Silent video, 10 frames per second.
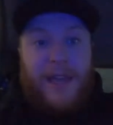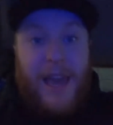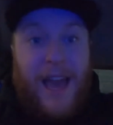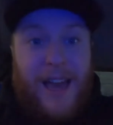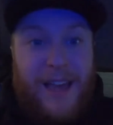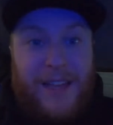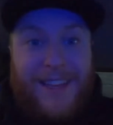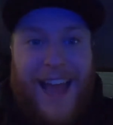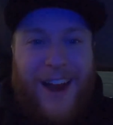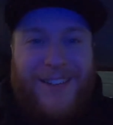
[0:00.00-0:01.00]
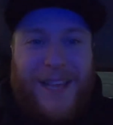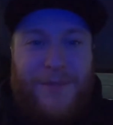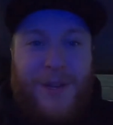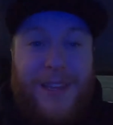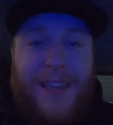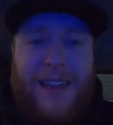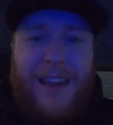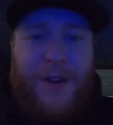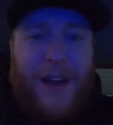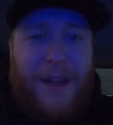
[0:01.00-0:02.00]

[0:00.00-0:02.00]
Yeah, car is absolutely kitted out,